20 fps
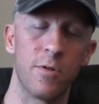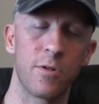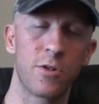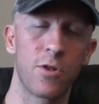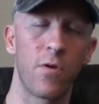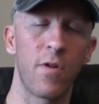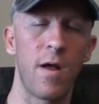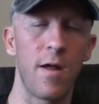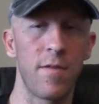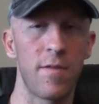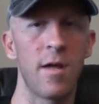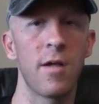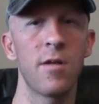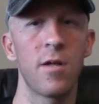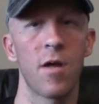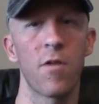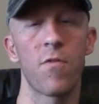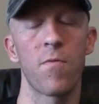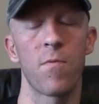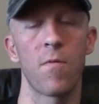So that
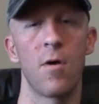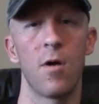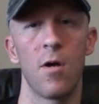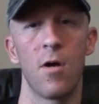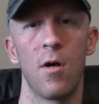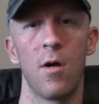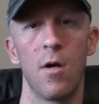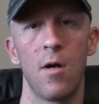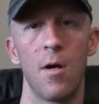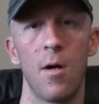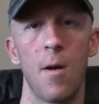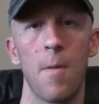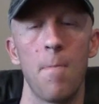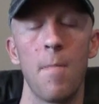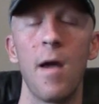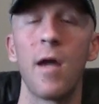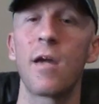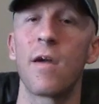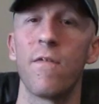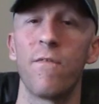does
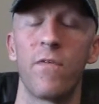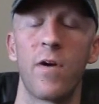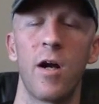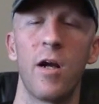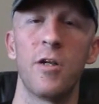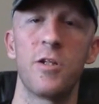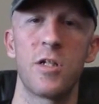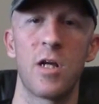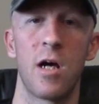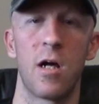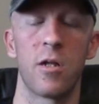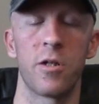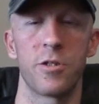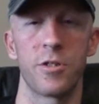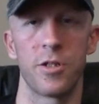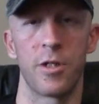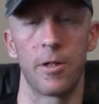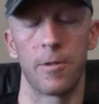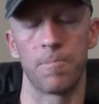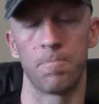make it very
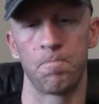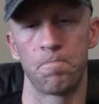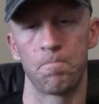challenging.